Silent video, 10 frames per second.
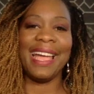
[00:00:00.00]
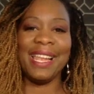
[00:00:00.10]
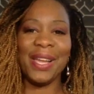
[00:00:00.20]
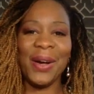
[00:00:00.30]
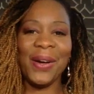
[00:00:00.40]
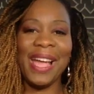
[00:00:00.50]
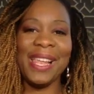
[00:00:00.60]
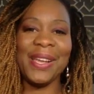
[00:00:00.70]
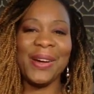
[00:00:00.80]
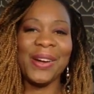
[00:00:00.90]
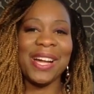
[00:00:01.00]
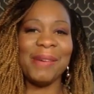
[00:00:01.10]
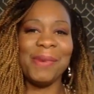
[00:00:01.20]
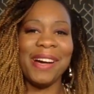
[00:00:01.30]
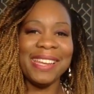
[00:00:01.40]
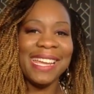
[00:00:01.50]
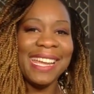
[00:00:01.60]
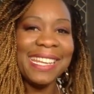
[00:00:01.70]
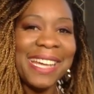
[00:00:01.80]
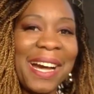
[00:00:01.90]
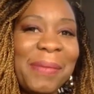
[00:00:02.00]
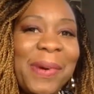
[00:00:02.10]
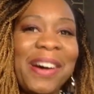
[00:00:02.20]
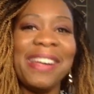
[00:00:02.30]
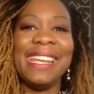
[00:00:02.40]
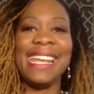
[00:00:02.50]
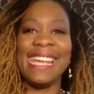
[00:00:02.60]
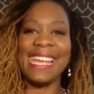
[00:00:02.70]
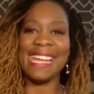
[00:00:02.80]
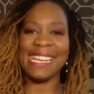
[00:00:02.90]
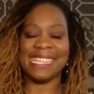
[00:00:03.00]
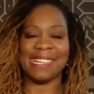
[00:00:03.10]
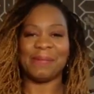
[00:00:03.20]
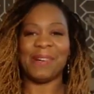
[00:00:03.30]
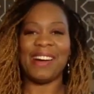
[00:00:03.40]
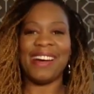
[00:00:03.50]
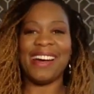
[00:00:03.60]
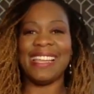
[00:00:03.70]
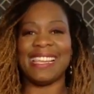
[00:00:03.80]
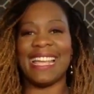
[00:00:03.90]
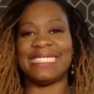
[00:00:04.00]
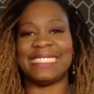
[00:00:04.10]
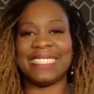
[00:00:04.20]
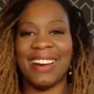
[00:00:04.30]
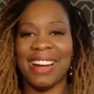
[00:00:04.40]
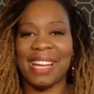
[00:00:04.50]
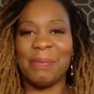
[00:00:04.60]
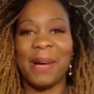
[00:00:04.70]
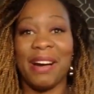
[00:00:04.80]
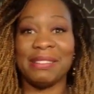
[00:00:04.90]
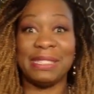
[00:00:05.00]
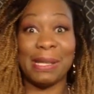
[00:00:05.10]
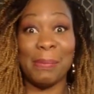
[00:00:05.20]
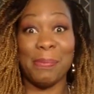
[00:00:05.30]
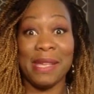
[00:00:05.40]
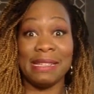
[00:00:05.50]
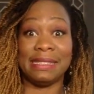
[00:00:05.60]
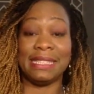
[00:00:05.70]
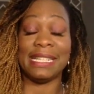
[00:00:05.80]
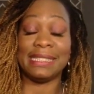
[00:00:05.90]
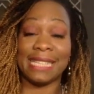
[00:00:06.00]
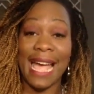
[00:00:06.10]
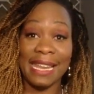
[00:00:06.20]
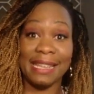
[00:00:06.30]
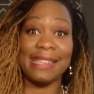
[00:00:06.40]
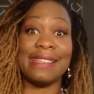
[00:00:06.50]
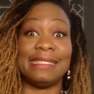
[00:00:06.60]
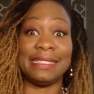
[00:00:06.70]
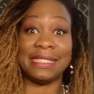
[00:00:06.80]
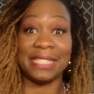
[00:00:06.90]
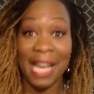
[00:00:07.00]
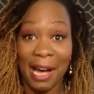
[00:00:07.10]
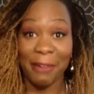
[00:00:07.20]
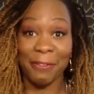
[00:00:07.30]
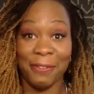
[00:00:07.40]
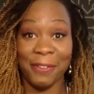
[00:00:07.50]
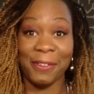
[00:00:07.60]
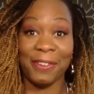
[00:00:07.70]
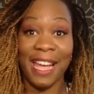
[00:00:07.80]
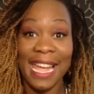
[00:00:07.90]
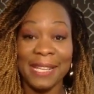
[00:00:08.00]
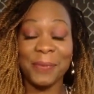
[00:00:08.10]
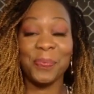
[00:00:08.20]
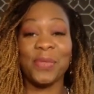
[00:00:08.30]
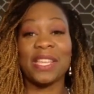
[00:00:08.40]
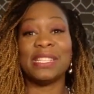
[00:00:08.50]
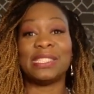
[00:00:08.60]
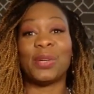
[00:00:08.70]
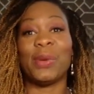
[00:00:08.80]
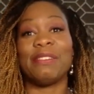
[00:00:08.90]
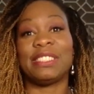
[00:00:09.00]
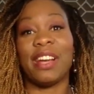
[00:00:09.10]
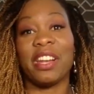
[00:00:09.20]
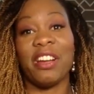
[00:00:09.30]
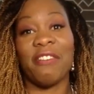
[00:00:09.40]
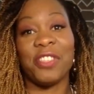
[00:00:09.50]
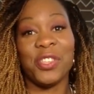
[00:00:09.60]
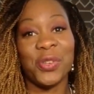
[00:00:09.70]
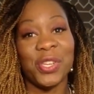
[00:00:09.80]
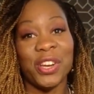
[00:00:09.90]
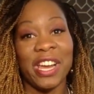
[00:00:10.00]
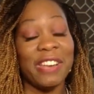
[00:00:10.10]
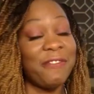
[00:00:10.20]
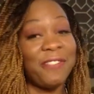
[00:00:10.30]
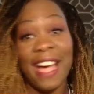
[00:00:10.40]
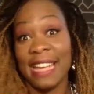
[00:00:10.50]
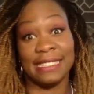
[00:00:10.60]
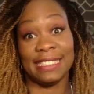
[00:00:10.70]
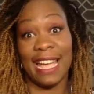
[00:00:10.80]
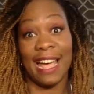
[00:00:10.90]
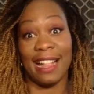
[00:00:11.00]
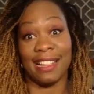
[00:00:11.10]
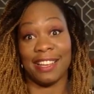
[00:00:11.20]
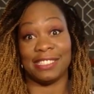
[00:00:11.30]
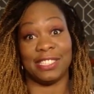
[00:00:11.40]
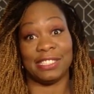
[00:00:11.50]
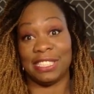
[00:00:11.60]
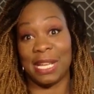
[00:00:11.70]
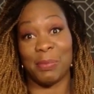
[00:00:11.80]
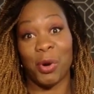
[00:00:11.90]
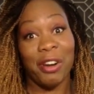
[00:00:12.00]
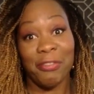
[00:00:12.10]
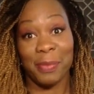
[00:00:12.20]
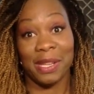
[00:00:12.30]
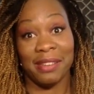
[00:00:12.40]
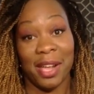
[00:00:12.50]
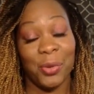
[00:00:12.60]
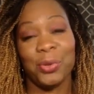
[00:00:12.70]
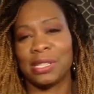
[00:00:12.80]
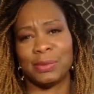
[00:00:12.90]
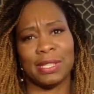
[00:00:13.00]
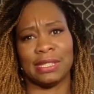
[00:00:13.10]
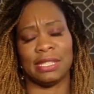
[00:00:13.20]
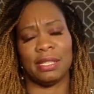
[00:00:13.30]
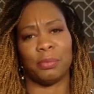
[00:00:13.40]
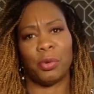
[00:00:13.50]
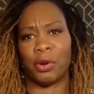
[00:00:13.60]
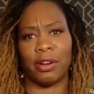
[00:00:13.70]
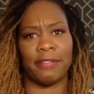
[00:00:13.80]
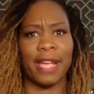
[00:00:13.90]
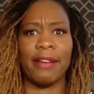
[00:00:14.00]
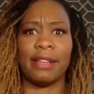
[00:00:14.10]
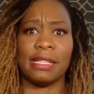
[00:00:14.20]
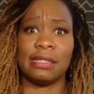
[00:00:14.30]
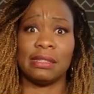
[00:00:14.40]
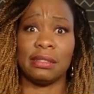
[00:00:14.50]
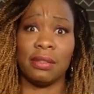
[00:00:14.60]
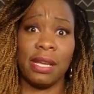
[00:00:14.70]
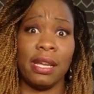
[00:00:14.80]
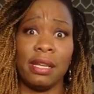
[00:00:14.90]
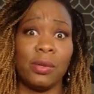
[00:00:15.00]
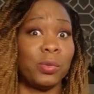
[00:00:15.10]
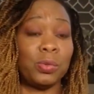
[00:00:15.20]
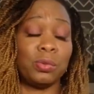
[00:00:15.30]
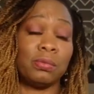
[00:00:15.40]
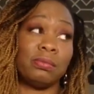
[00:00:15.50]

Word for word: Hello, hello. Come on in. Come on in. Come on. Let's talk about some business analyst stuff, right? So we have started off the new year in fine style because you're seeing more of me. And who doesn't want to see more of Karaleise? Okay? Who?